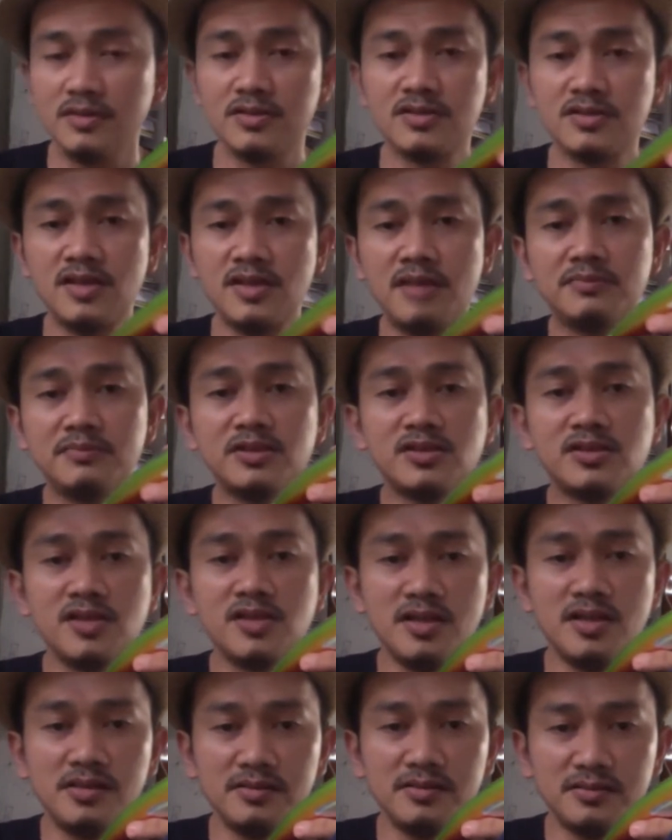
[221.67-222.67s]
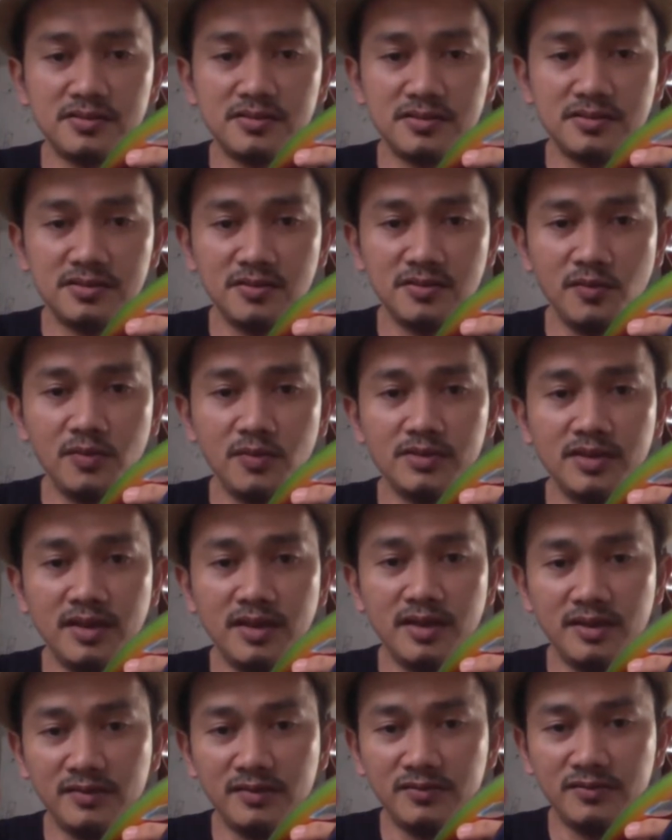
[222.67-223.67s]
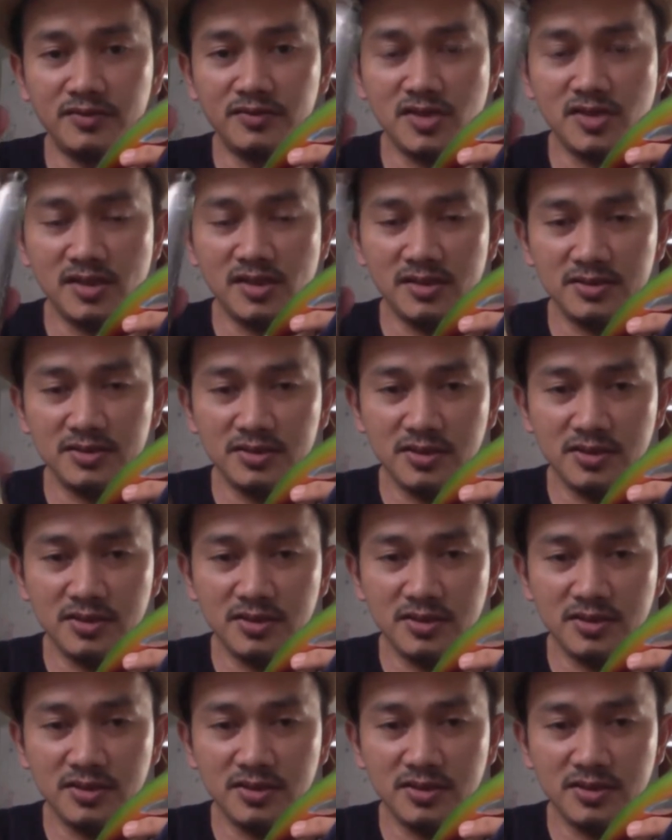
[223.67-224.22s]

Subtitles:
some details, what kind of details.